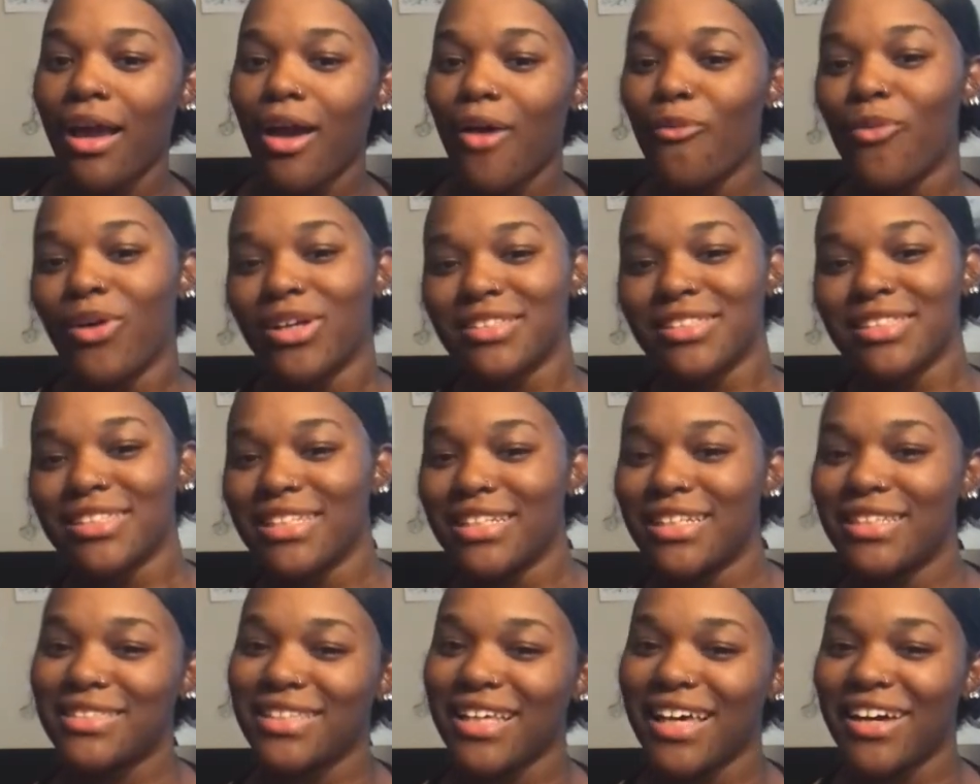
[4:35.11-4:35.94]
What she
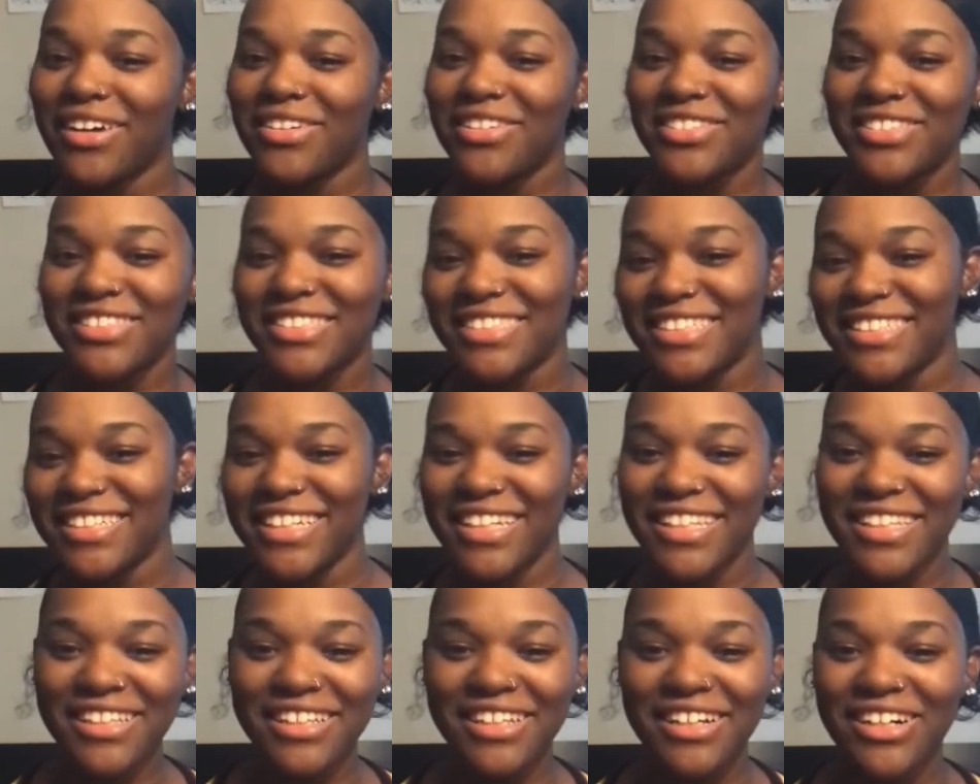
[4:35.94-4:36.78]
need to tell you? Didn't I,
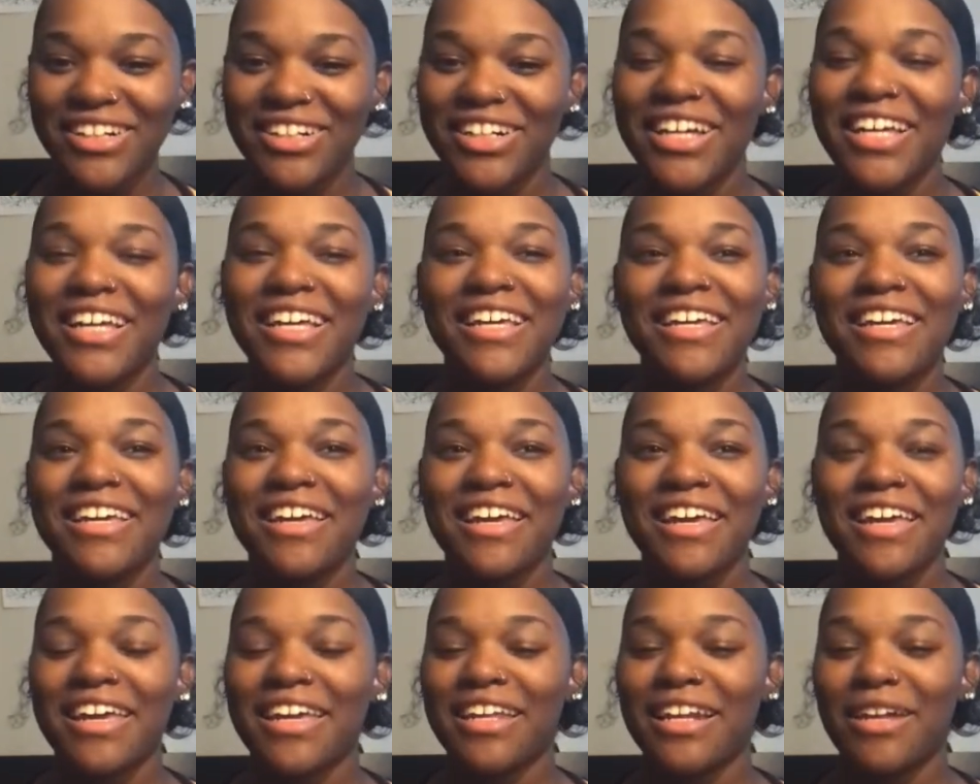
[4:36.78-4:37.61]

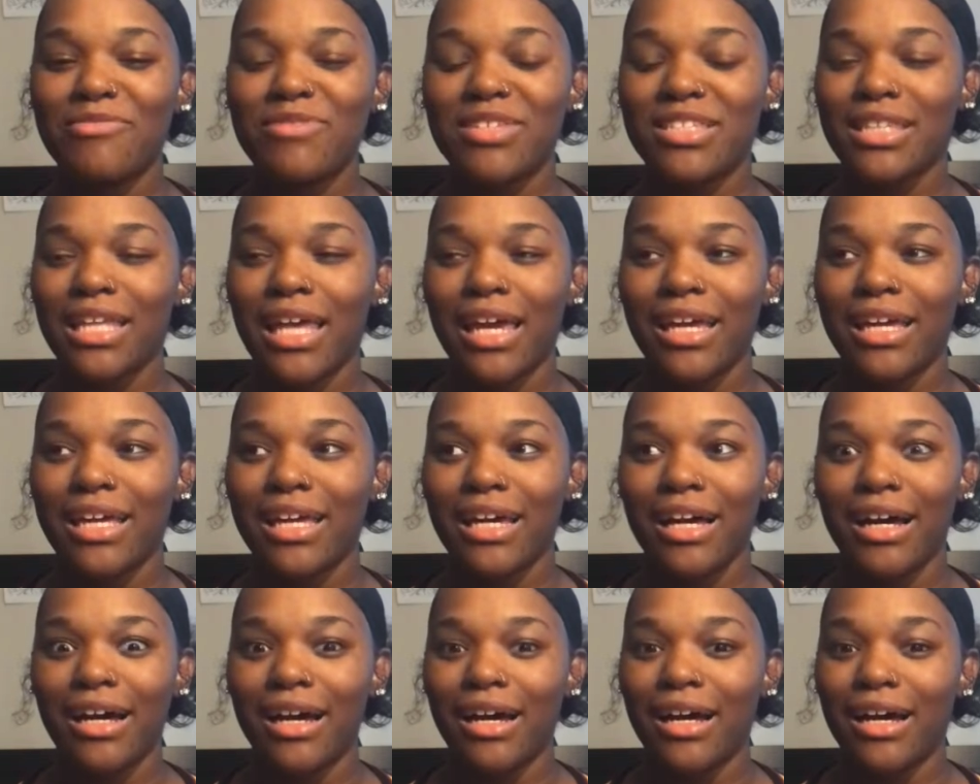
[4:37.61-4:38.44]
And I'm just like,
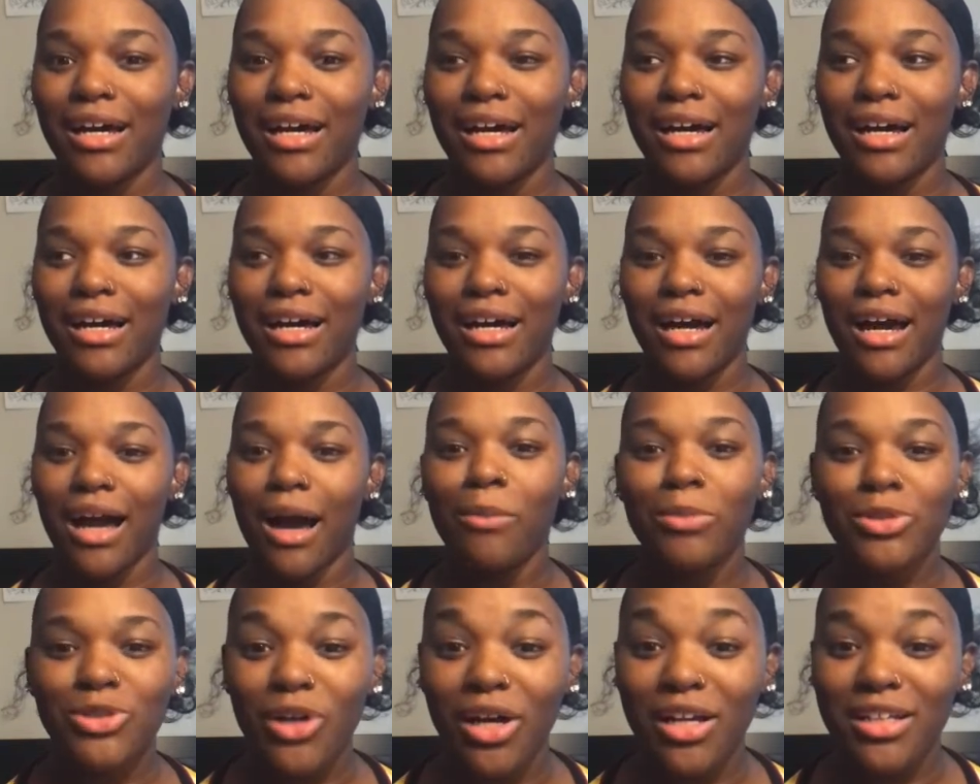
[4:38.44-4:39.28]
I'm
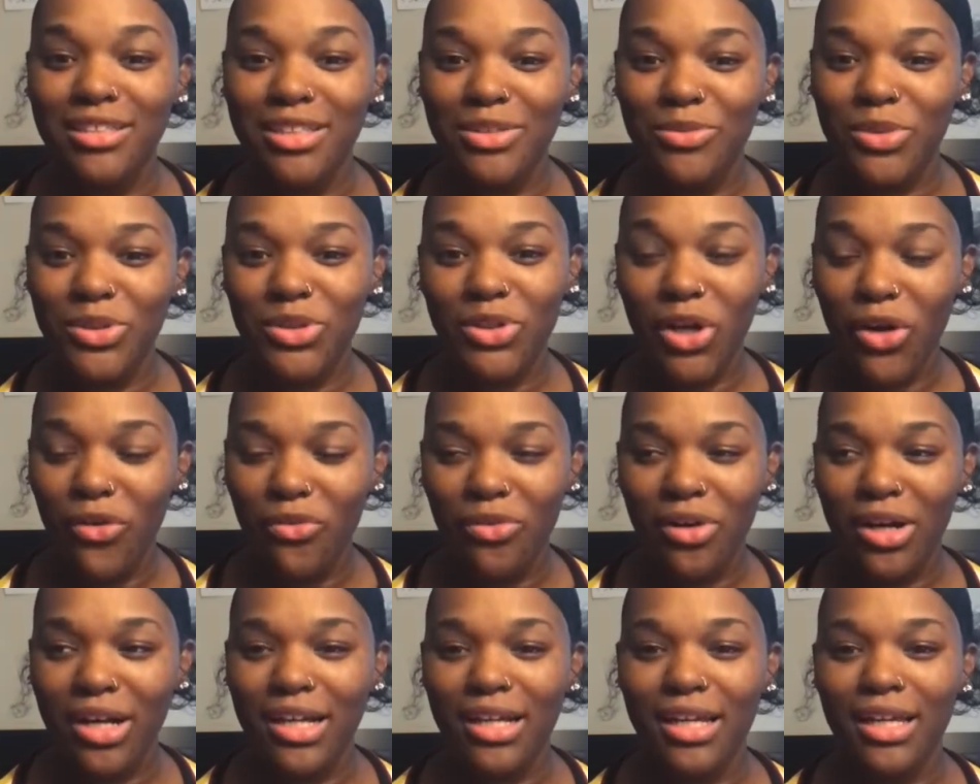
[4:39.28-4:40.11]
gonna talk to you when you get off
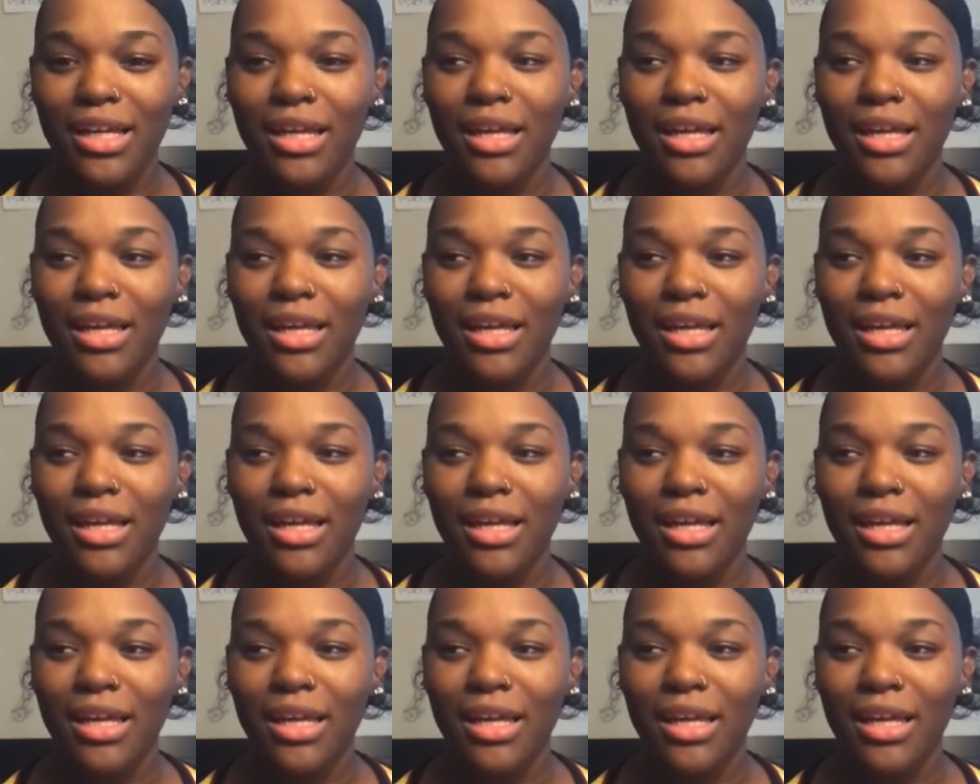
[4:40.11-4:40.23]
work.